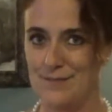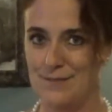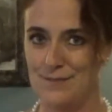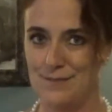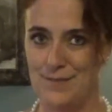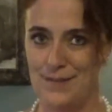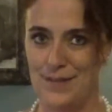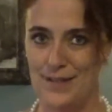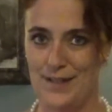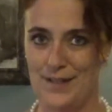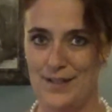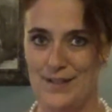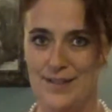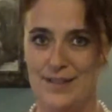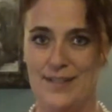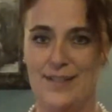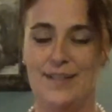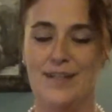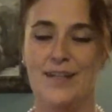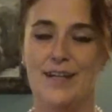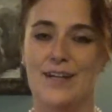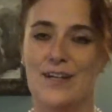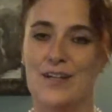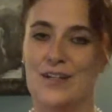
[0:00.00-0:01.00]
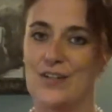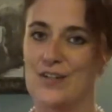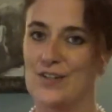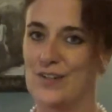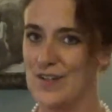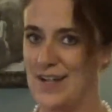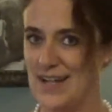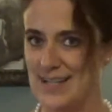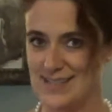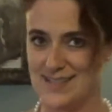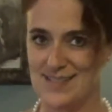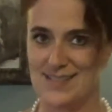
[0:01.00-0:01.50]
very
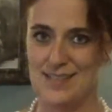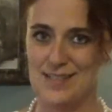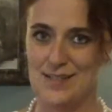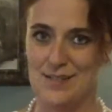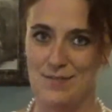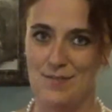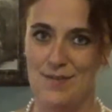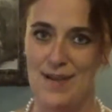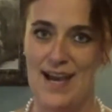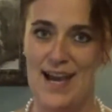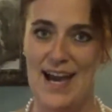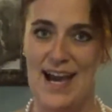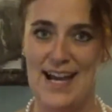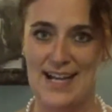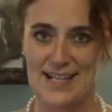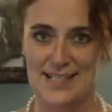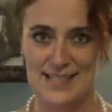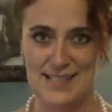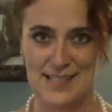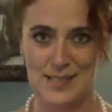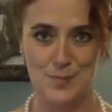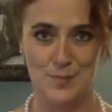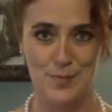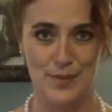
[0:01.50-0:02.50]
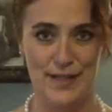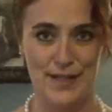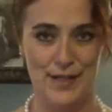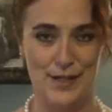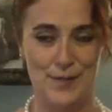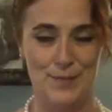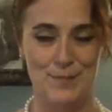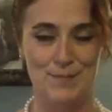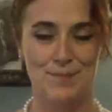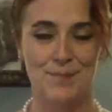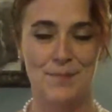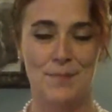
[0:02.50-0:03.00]
aggressive Axis
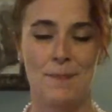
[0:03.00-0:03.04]
player.